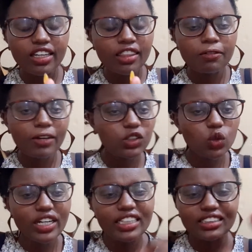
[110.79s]
And the first
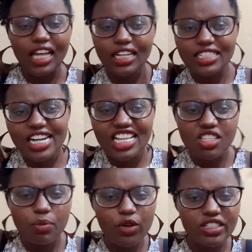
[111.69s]
one is
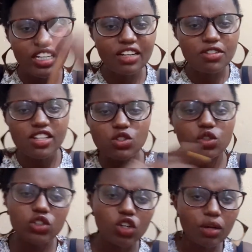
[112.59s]
transport. Then after that, we're
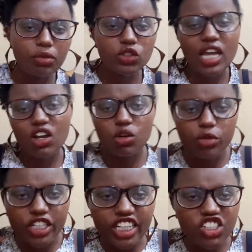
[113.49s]
going to talk about
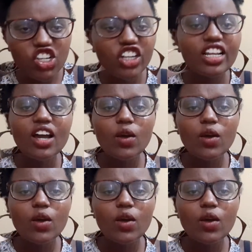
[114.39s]
accommodation.